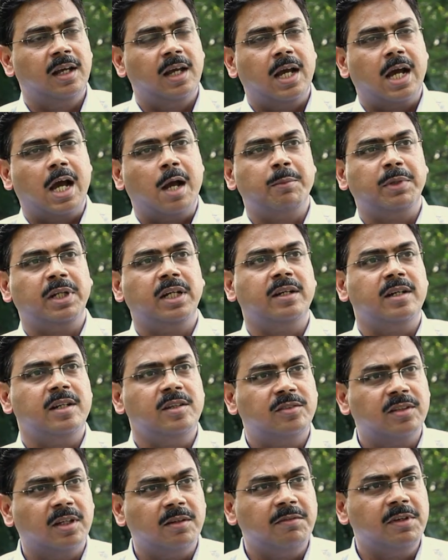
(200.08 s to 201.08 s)
I mean, in
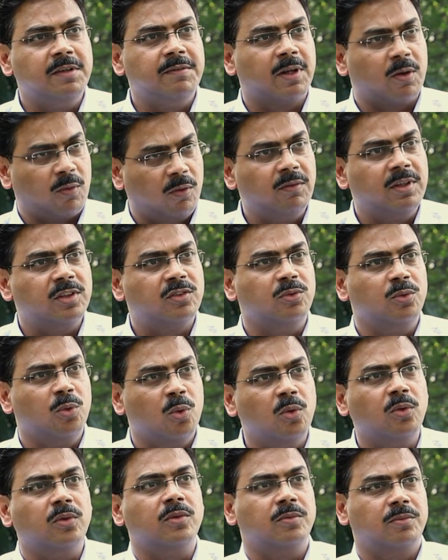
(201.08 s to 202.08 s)
diesel we were always
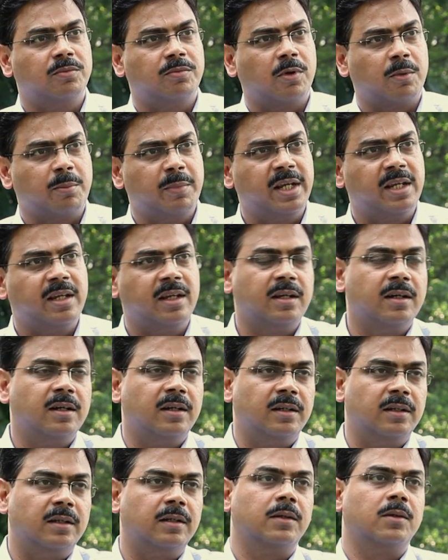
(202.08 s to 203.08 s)
known for making
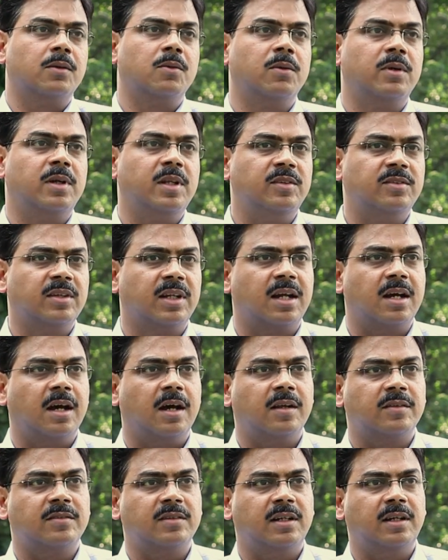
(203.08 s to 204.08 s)
good diesel
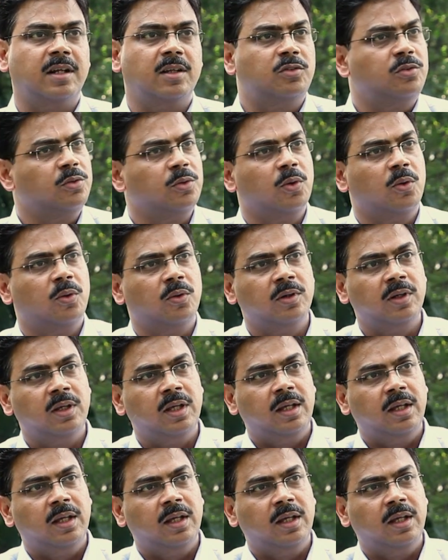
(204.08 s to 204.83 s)
cars, and as you know,